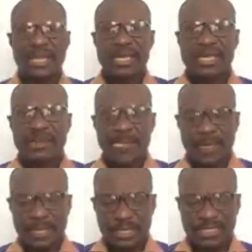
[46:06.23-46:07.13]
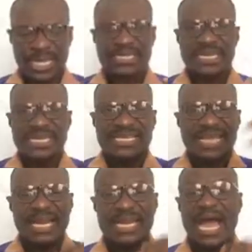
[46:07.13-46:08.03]
He, he says he's
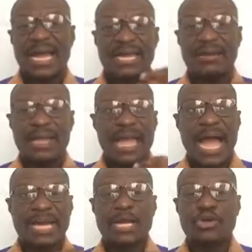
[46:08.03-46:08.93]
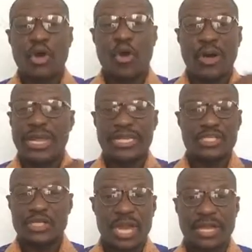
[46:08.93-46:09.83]
standing at the, at the door and
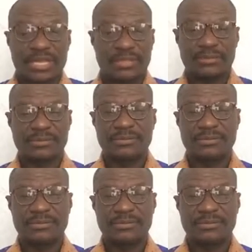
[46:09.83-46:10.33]
he's knocking.